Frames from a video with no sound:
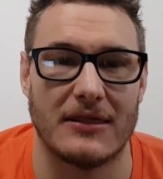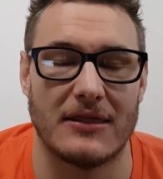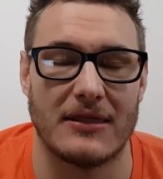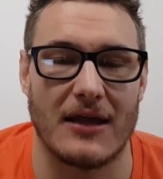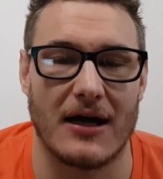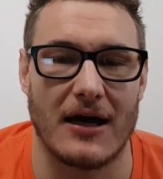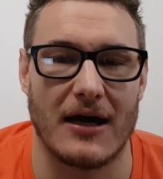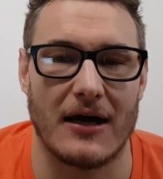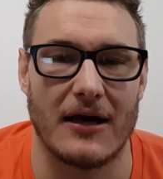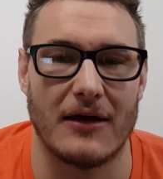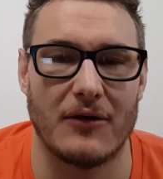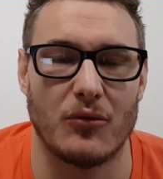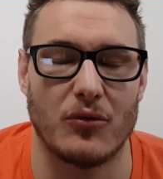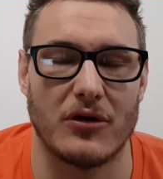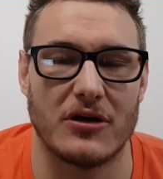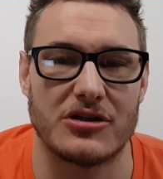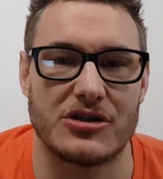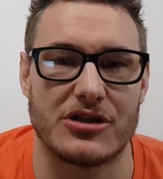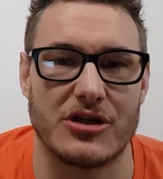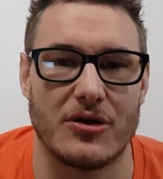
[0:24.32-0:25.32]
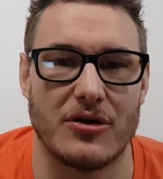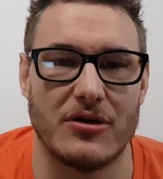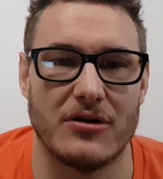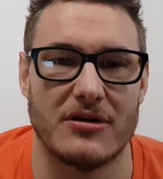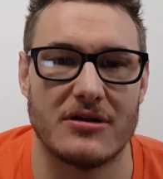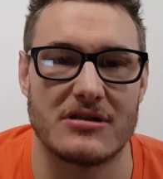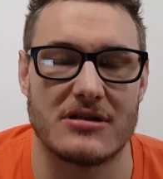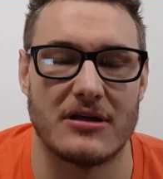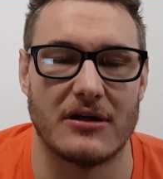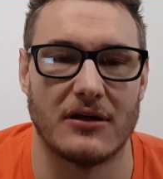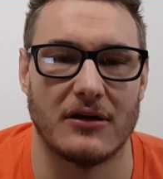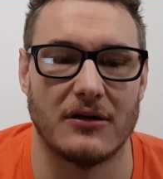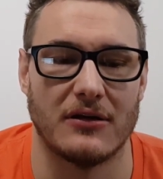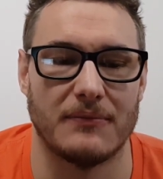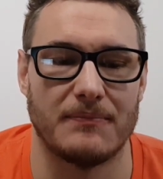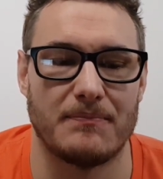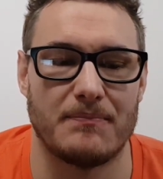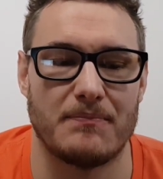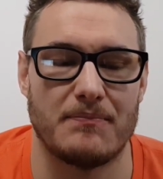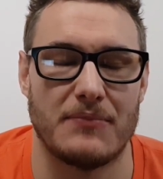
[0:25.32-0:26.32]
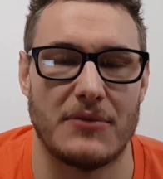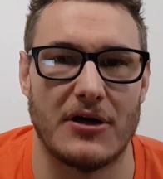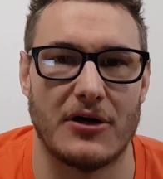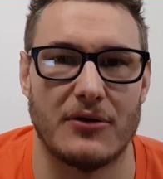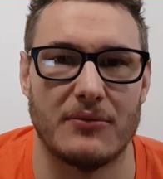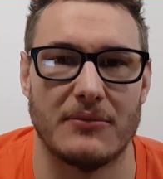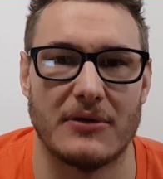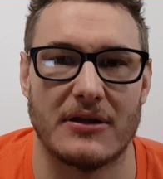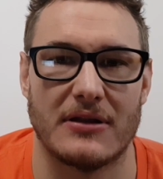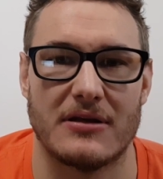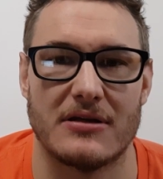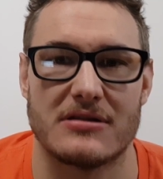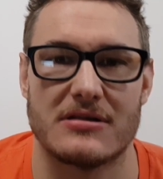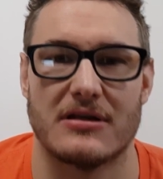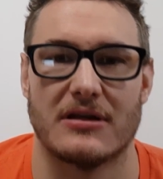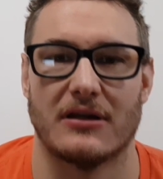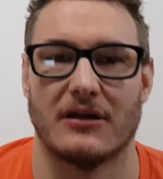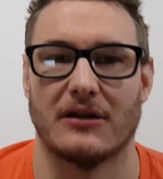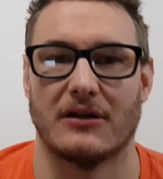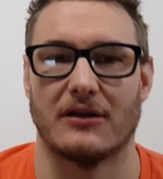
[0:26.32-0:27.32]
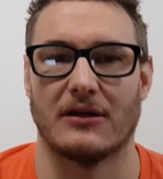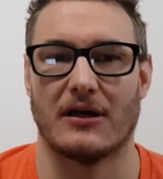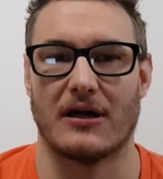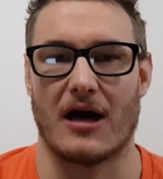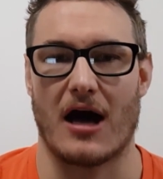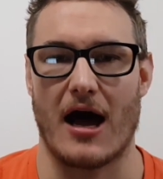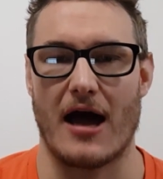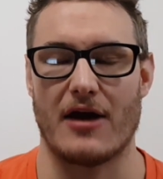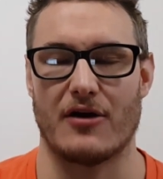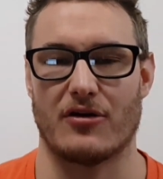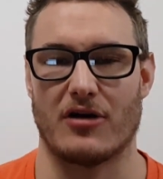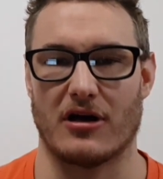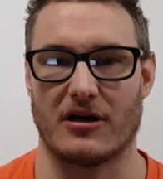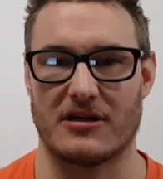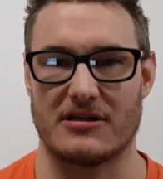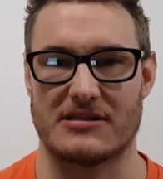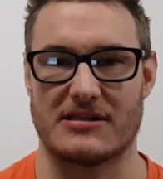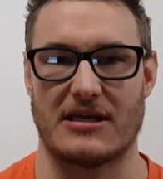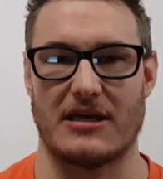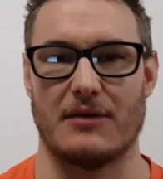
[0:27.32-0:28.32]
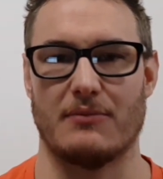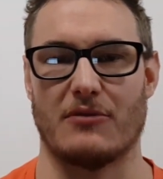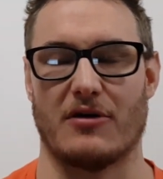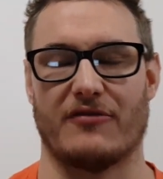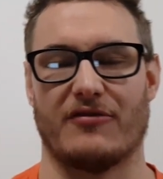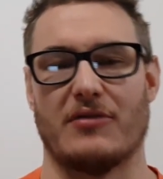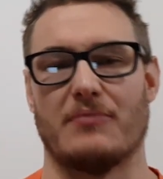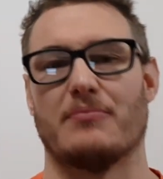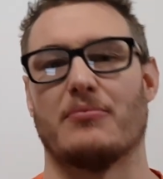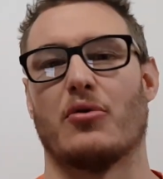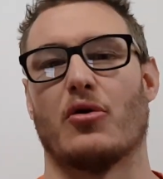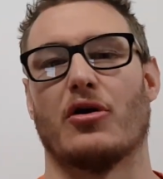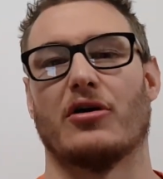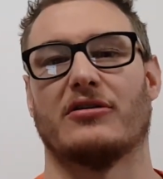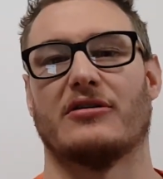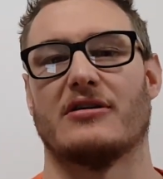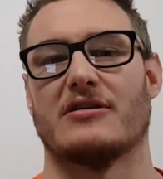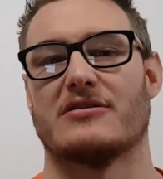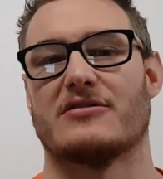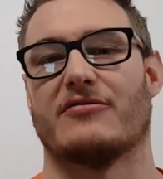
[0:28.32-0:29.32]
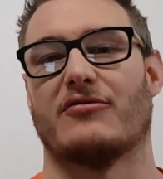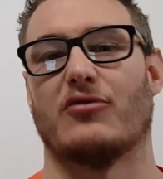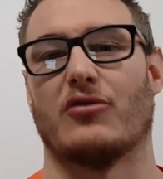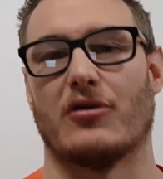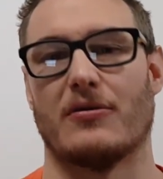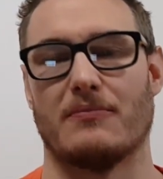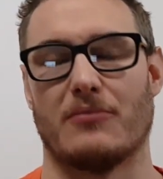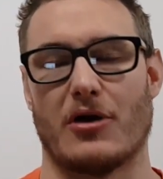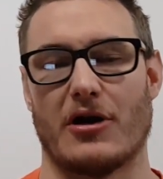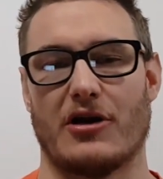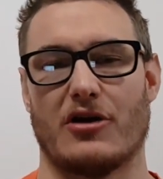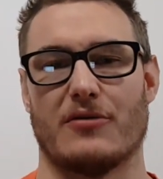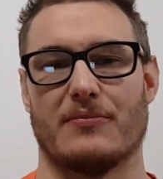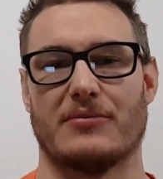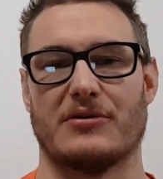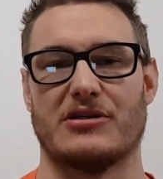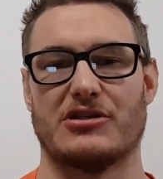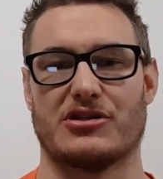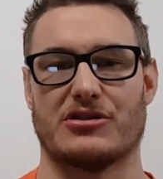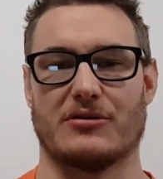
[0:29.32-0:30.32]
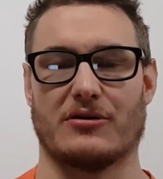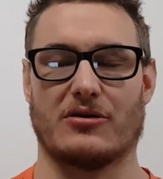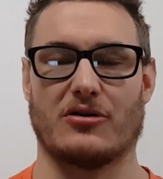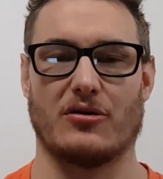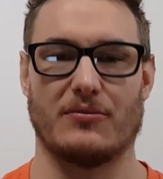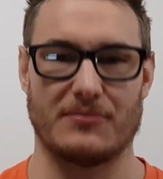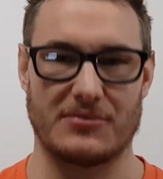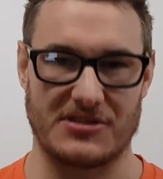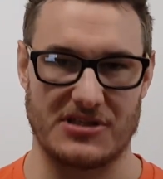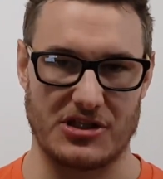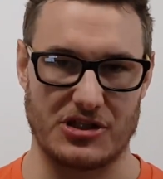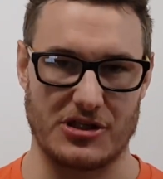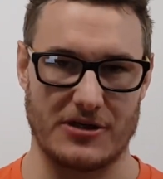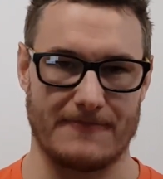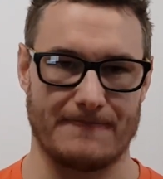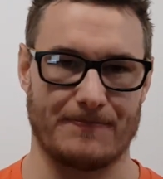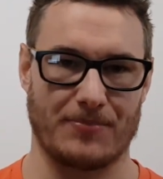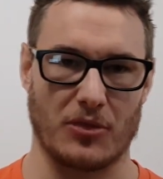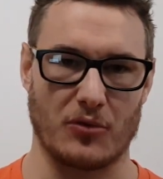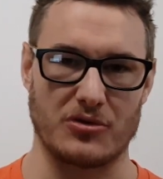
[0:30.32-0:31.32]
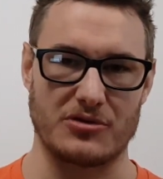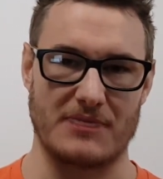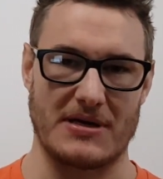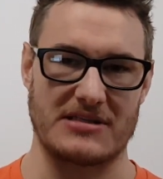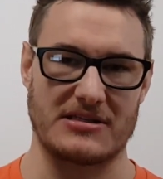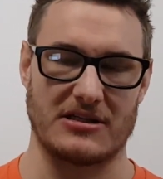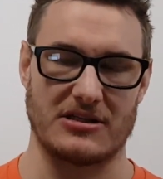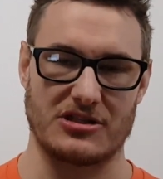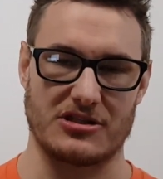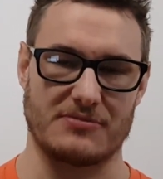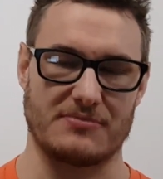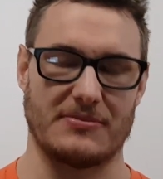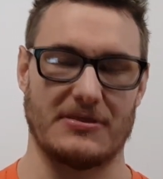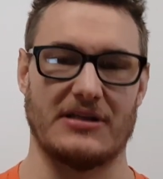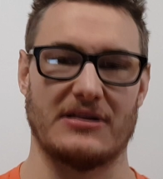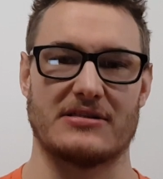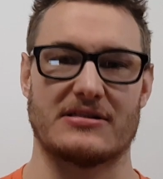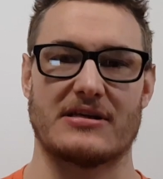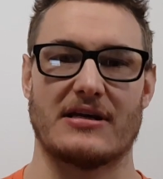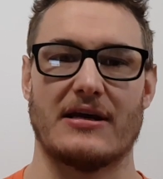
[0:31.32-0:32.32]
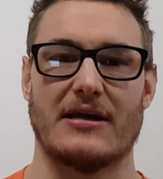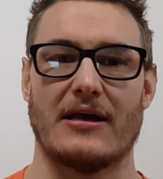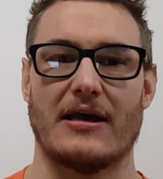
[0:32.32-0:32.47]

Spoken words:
I want to show you this little pyramid, this little hierarchy scheme of importance for body composition, which basically just means